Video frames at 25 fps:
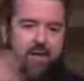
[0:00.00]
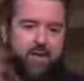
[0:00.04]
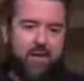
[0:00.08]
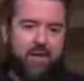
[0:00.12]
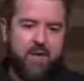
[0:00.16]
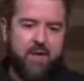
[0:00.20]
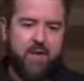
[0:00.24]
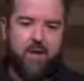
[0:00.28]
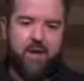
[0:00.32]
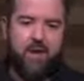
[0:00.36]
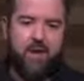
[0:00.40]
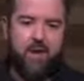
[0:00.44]
I
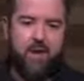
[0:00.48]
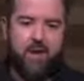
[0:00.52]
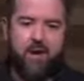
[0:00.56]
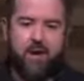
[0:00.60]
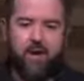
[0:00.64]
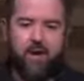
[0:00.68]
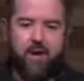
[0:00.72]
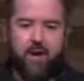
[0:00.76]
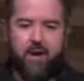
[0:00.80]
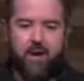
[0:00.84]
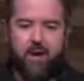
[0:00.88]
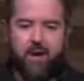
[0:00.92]
mean,
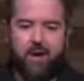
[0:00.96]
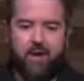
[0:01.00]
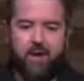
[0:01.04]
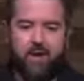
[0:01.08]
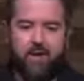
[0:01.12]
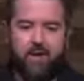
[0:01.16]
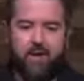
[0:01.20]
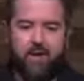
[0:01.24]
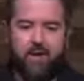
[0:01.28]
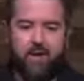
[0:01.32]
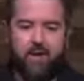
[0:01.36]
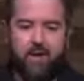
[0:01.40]

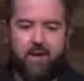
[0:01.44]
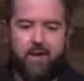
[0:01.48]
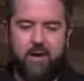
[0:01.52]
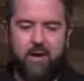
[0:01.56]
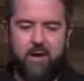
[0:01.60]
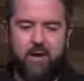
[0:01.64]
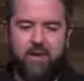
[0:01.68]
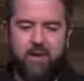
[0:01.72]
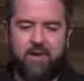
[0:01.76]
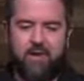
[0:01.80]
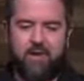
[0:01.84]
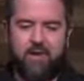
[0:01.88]
on
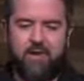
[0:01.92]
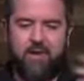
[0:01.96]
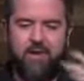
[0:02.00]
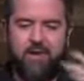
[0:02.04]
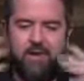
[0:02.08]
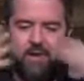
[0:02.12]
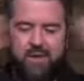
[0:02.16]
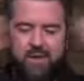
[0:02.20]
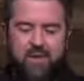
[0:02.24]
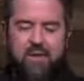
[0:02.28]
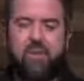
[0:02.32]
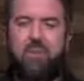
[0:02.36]

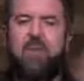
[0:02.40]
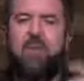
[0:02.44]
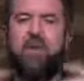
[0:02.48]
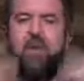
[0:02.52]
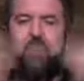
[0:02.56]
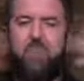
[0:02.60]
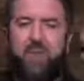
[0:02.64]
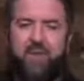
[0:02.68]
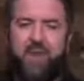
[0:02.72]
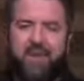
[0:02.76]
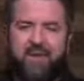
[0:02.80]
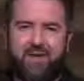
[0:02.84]
just the
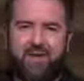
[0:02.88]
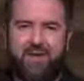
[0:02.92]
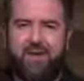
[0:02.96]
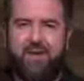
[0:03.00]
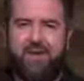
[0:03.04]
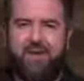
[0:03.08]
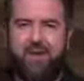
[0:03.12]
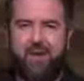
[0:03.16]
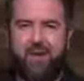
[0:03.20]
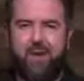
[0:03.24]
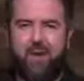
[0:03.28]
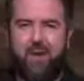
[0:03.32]
bigger picture
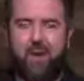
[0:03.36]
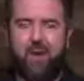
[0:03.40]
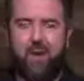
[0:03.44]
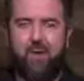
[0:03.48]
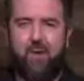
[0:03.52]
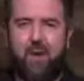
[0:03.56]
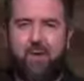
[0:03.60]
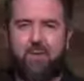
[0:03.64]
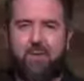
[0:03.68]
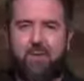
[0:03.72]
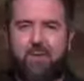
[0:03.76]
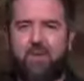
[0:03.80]
here,
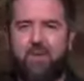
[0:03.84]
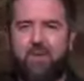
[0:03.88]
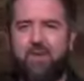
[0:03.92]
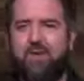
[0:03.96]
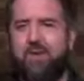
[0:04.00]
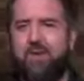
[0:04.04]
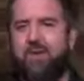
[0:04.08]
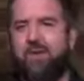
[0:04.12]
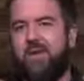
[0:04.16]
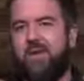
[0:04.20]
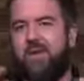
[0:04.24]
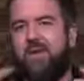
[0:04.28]
on what people
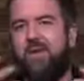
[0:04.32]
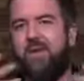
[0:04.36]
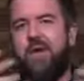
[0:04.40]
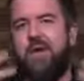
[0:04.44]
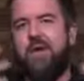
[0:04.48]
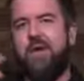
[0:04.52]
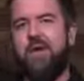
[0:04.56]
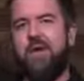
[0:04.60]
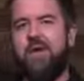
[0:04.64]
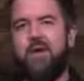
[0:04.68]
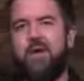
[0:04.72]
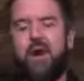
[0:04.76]
need to
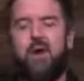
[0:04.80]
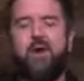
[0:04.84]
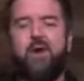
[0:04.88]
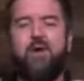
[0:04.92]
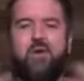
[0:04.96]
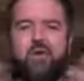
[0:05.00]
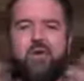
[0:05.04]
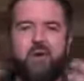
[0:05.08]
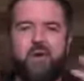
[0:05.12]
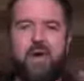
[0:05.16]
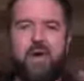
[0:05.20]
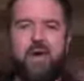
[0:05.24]

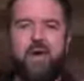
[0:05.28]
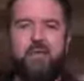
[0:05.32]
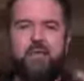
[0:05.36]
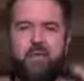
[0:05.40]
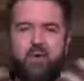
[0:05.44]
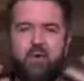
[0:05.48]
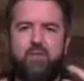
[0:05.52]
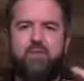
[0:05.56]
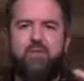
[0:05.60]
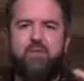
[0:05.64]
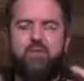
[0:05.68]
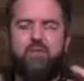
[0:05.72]
understand
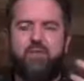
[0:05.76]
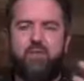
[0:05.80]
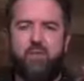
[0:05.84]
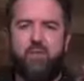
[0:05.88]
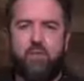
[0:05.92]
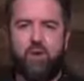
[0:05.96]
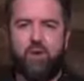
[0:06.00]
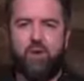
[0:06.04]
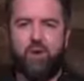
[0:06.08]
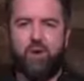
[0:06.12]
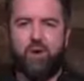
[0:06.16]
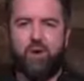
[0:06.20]
moving
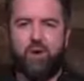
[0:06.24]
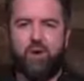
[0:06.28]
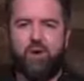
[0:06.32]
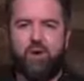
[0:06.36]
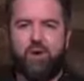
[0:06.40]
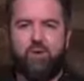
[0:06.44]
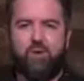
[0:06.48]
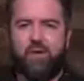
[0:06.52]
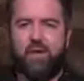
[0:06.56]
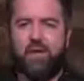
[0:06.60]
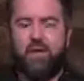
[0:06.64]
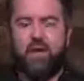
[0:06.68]
forward,
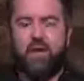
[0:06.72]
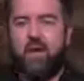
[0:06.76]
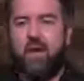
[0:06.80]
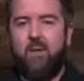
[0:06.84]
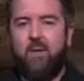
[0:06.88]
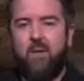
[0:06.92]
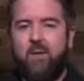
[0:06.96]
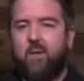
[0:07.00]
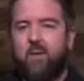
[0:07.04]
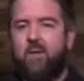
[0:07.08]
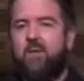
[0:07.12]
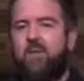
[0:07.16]
because
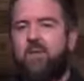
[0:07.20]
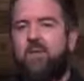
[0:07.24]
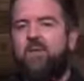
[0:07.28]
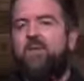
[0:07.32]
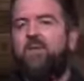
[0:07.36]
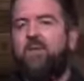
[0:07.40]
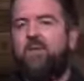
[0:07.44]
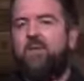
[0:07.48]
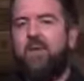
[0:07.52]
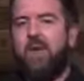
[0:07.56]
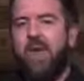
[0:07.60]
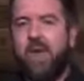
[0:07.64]

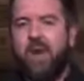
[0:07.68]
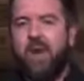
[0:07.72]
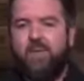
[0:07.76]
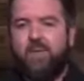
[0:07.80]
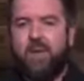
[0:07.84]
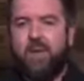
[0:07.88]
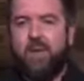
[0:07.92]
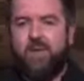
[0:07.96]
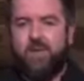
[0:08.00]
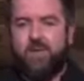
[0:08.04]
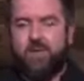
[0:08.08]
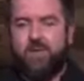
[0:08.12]
we have
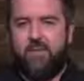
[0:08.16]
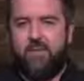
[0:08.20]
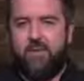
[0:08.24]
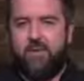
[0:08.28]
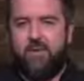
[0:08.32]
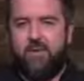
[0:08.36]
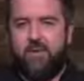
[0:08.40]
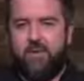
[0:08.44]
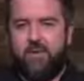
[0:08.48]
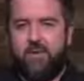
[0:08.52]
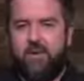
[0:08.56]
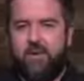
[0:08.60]
made some
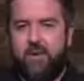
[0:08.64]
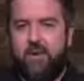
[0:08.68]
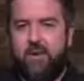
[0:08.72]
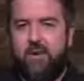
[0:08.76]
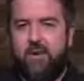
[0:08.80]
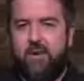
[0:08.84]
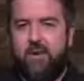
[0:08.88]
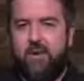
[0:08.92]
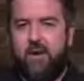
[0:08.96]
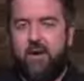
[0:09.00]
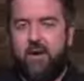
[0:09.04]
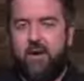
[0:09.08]

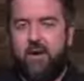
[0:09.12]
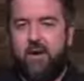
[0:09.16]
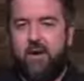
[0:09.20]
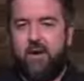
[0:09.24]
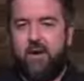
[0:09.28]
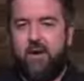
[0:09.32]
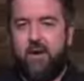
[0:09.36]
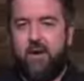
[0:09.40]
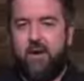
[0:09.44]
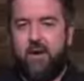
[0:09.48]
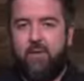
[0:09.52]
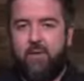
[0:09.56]
good
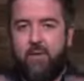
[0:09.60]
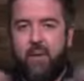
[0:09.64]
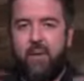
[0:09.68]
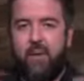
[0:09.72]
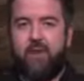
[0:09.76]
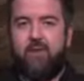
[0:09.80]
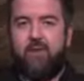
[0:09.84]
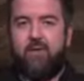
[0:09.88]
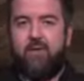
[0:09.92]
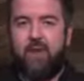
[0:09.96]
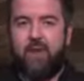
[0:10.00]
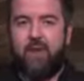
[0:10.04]

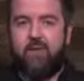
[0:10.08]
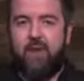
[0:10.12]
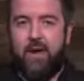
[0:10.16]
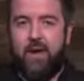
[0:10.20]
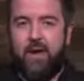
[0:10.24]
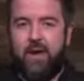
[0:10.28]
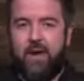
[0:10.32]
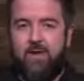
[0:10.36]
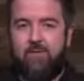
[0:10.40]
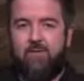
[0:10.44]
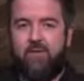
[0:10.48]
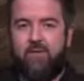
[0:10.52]
headways with
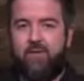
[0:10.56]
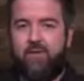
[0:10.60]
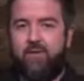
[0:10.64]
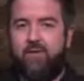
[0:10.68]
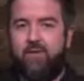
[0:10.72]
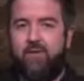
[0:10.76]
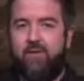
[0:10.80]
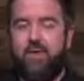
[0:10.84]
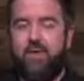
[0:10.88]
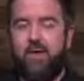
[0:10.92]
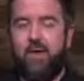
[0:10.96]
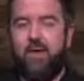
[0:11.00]
9/11
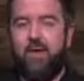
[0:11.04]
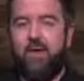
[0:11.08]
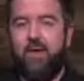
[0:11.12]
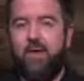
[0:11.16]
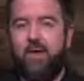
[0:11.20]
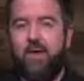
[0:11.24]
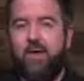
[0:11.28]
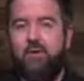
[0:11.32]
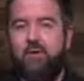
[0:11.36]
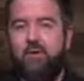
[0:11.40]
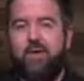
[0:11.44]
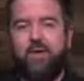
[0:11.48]
Truth, and
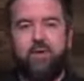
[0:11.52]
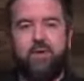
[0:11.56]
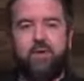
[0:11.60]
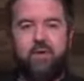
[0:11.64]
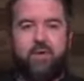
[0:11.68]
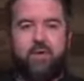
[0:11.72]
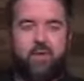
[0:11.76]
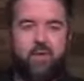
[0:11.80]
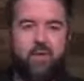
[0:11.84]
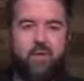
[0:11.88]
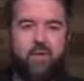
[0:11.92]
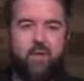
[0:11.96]
we
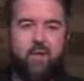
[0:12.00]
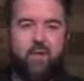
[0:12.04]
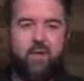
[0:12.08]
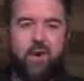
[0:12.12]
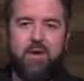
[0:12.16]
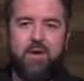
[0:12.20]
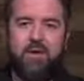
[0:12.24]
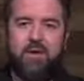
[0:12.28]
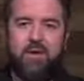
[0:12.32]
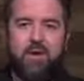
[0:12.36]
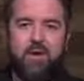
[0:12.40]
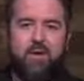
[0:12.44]
certainly don't
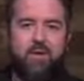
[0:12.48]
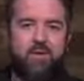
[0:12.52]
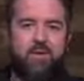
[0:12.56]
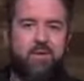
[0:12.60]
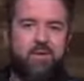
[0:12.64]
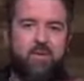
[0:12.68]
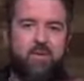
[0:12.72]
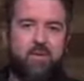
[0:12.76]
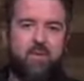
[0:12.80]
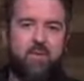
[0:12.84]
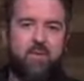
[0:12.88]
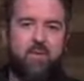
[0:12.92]
want to take two
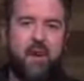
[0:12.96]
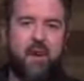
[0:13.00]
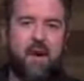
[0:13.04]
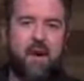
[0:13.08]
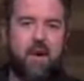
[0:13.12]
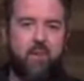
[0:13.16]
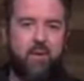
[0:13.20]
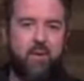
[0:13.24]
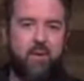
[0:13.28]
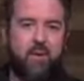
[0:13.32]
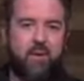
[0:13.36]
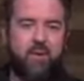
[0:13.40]
steps
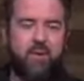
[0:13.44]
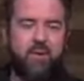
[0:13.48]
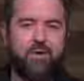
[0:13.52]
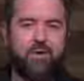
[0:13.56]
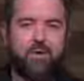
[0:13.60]
backwards.